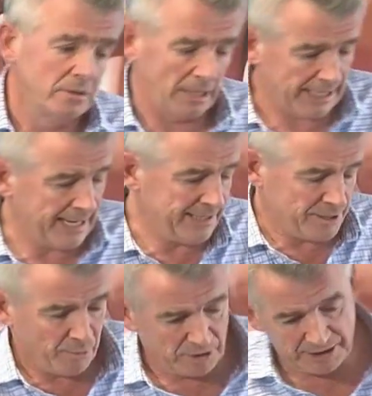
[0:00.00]
Again,
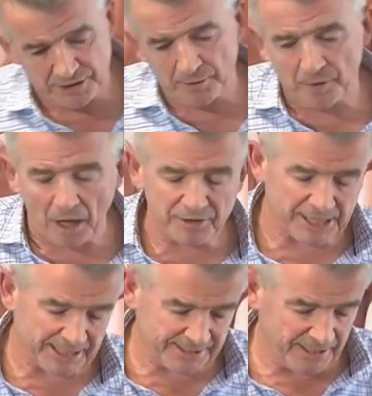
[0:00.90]
to put in some
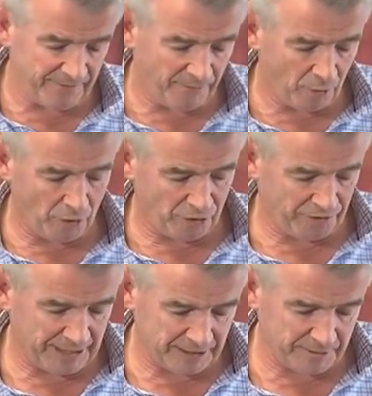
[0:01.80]
context, the
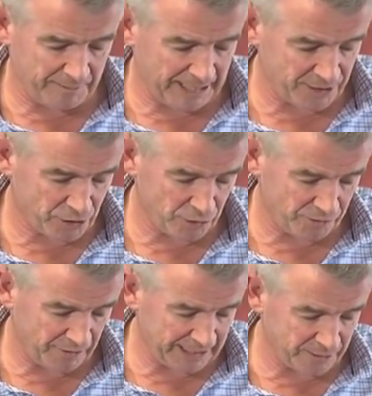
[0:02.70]
400,000 passengers whose
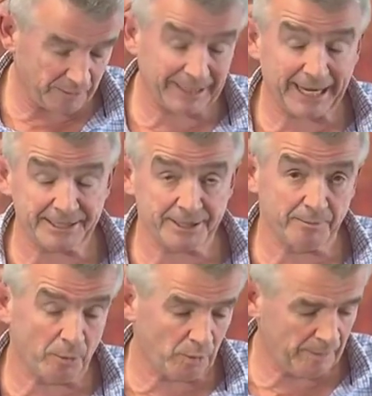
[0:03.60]
flights will be
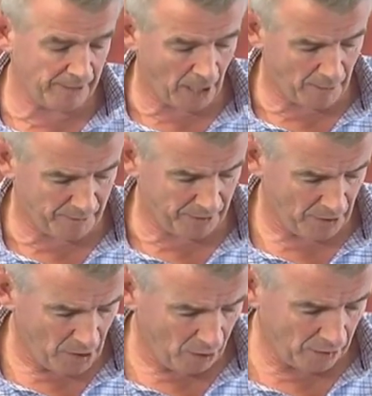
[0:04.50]
cancelled but will be offered
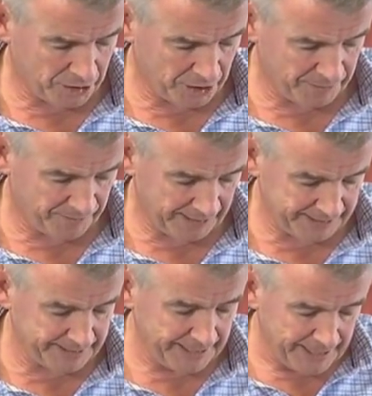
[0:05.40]
alternative
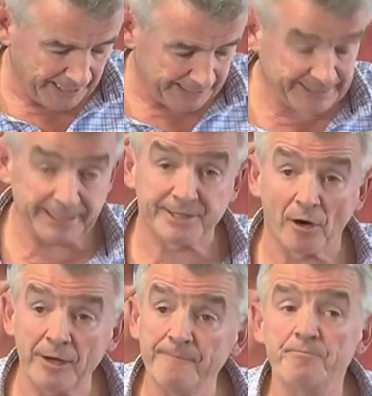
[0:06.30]
flights. I say
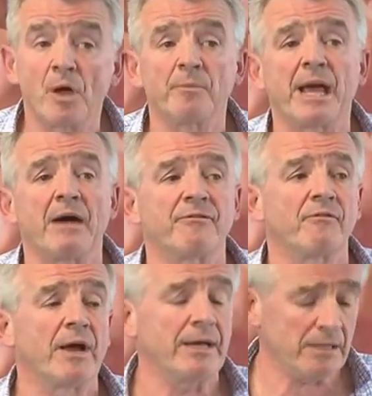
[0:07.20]
sorry on behalf of
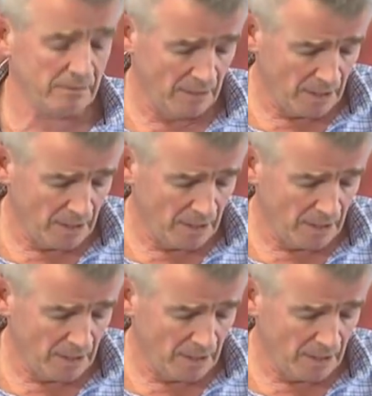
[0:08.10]
Ryanair.